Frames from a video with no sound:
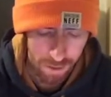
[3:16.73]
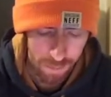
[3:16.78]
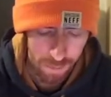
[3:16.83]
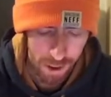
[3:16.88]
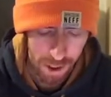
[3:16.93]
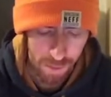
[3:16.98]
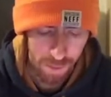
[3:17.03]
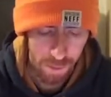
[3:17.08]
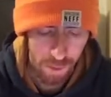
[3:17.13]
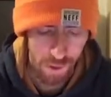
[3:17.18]

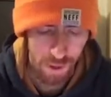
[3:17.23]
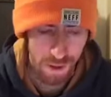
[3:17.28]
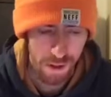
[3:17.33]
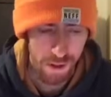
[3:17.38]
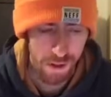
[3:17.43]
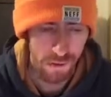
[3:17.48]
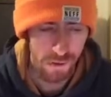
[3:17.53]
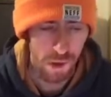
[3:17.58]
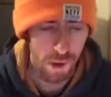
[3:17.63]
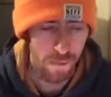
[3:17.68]
Breakpoint.
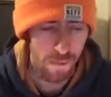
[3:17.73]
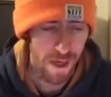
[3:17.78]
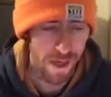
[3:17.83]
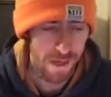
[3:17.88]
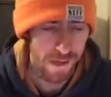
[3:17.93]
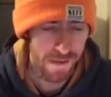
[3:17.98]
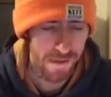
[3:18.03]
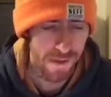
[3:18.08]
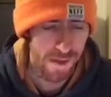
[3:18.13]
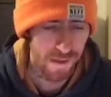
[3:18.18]
There's our Mega
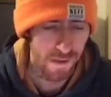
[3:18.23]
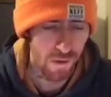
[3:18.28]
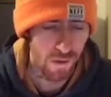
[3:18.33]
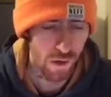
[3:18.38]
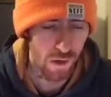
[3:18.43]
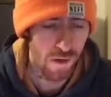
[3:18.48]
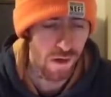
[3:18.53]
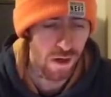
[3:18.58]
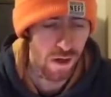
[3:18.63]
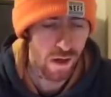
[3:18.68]

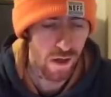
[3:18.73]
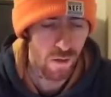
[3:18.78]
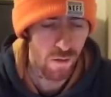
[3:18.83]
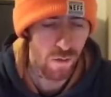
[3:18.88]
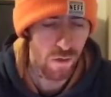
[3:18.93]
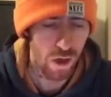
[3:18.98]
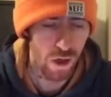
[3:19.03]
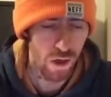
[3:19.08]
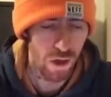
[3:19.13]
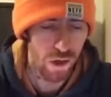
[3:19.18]
Scizor.
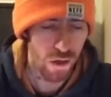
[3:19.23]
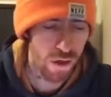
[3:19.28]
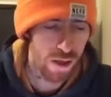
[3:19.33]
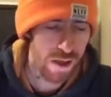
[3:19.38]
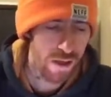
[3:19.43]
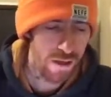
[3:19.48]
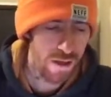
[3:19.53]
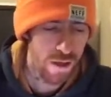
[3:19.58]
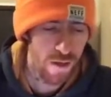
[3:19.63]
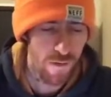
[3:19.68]
We're
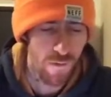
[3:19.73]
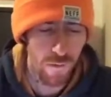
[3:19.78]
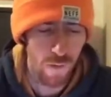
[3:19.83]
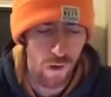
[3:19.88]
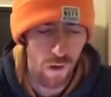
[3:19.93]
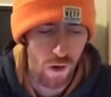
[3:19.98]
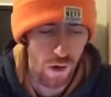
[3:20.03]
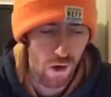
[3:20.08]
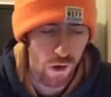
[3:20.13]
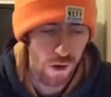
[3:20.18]
shooting
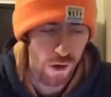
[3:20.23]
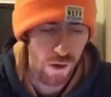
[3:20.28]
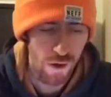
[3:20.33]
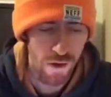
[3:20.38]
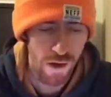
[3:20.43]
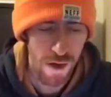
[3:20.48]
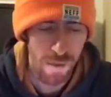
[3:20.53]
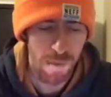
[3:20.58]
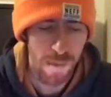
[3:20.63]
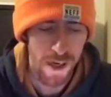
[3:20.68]
for
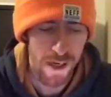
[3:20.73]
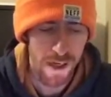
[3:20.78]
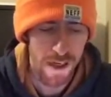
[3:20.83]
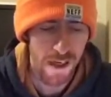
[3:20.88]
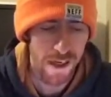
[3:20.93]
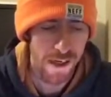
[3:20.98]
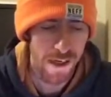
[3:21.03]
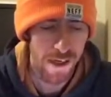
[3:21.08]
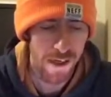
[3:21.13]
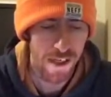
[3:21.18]
the Mega
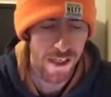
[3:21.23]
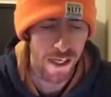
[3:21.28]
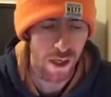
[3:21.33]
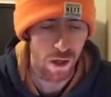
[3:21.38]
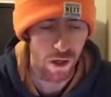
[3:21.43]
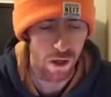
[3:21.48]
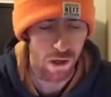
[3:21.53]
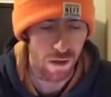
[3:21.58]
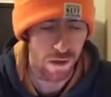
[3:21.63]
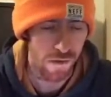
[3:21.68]

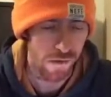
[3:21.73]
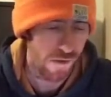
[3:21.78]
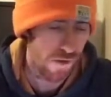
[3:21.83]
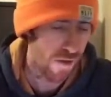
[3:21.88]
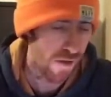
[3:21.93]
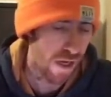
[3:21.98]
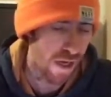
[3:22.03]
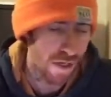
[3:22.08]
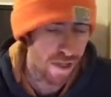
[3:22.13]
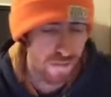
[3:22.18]
Gyarados
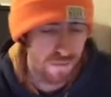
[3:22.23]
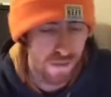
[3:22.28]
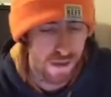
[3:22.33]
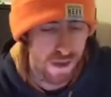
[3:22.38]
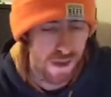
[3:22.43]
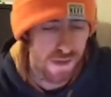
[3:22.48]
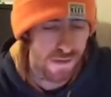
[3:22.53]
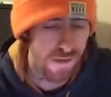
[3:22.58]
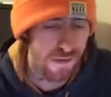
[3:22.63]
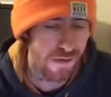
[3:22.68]
out of
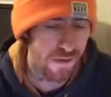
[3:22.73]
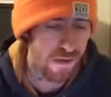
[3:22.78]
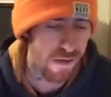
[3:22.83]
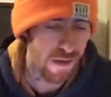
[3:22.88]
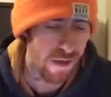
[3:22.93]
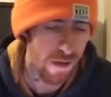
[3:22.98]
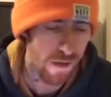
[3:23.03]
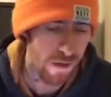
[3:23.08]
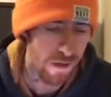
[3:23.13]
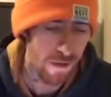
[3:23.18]
this,
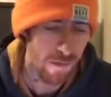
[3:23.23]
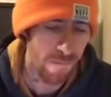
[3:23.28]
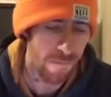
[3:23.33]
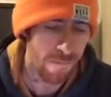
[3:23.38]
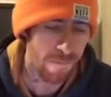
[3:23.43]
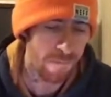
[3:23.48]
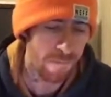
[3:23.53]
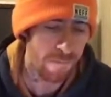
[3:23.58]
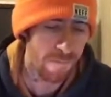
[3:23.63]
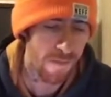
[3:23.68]

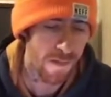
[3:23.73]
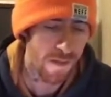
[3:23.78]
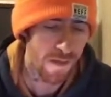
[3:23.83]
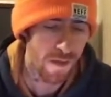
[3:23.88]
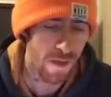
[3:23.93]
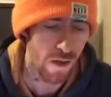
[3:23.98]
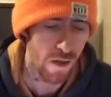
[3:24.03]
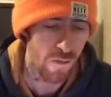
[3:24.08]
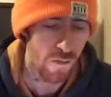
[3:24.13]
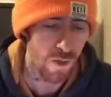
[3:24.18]

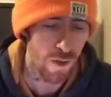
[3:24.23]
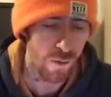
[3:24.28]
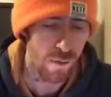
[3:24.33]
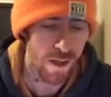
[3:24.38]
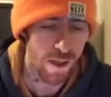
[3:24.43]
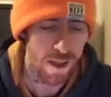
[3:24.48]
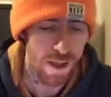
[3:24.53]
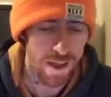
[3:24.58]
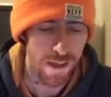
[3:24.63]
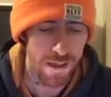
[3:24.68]
so hopefully we
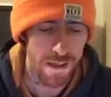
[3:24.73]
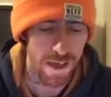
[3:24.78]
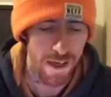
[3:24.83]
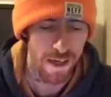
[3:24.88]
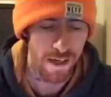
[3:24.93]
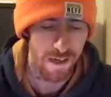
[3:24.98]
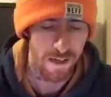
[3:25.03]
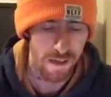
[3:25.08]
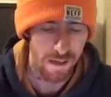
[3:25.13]
can get that.